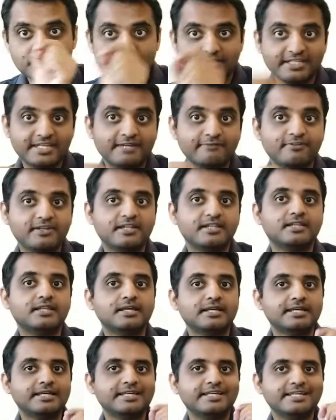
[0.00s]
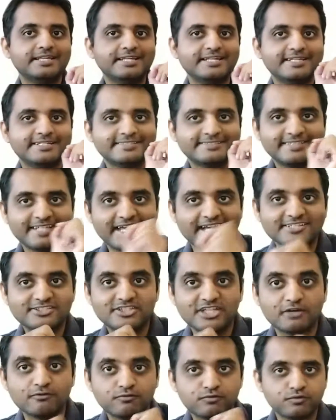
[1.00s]
they will snatch
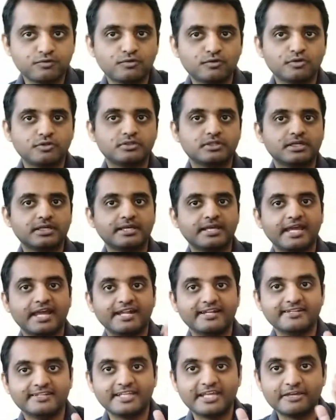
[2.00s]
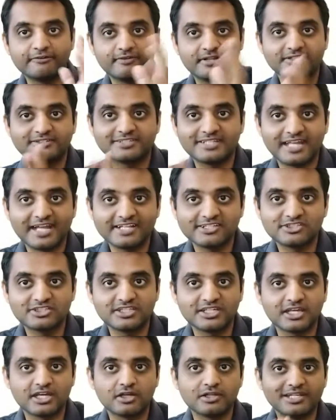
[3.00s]
their food and they will snatch
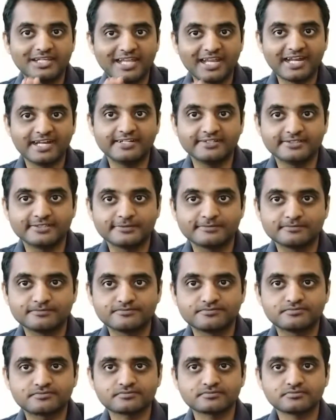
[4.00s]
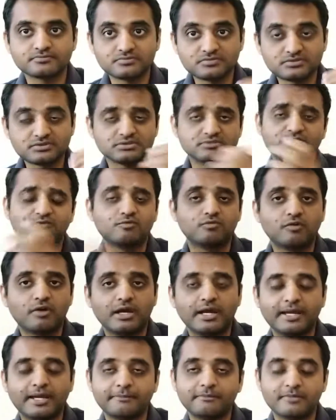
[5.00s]
their lands.
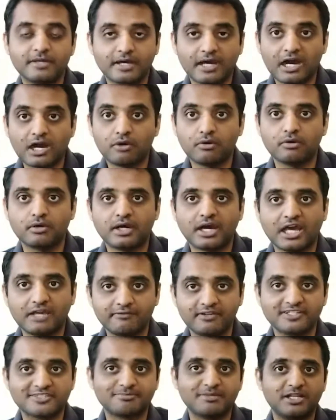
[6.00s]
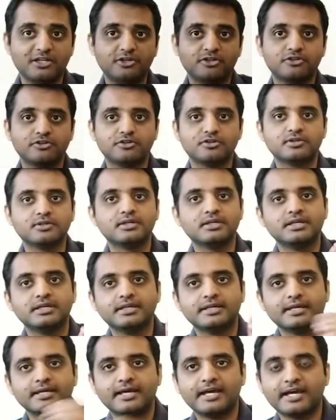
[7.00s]
And how? I will explain it to you.
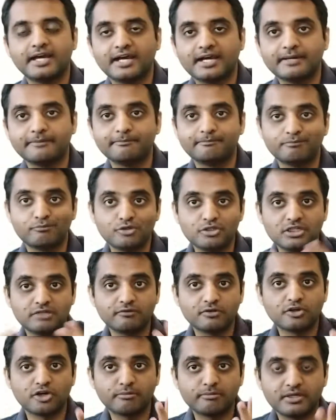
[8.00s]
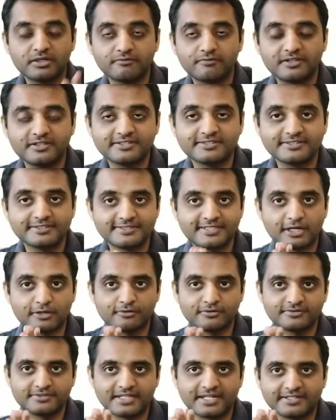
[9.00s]
Modi government will
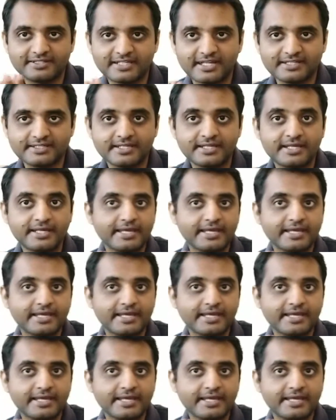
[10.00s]
now said that